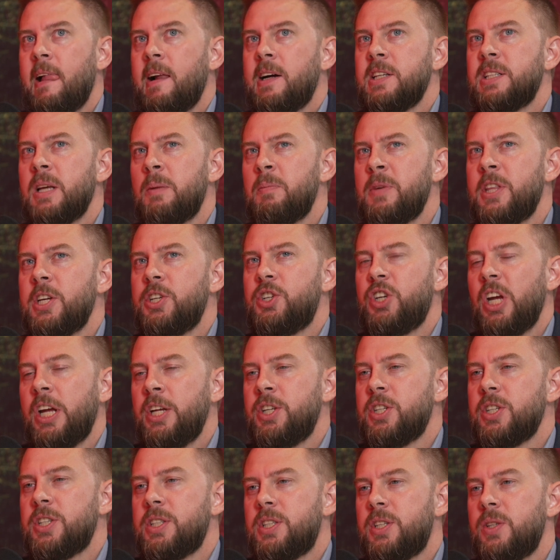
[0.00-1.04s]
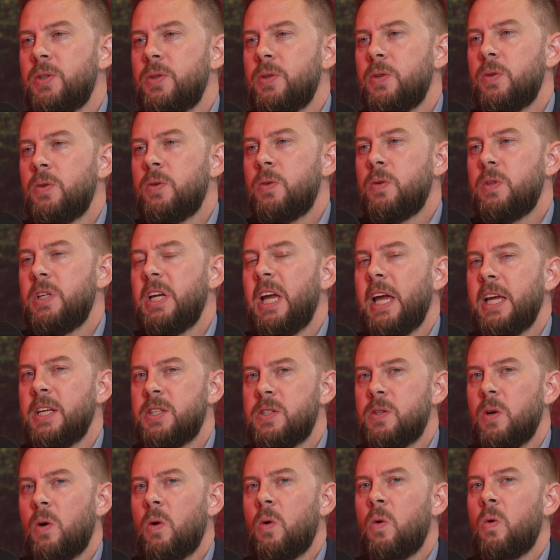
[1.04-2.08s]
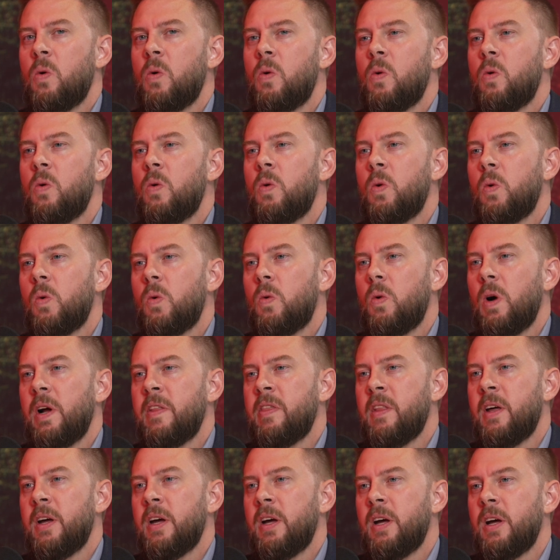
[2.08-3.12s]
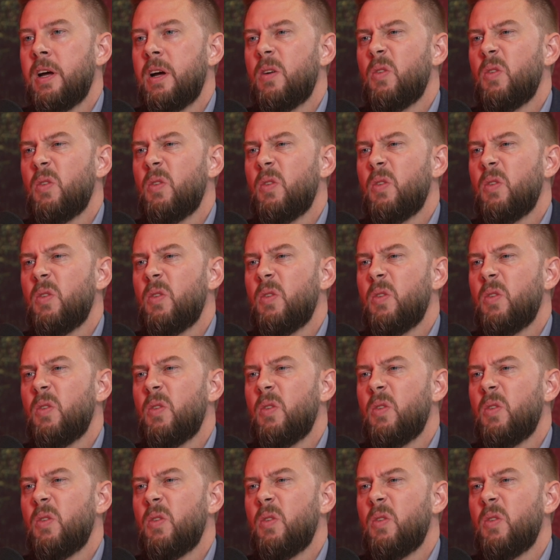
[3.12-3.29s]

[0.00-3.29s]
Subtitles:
Some of the changes to the AESO and the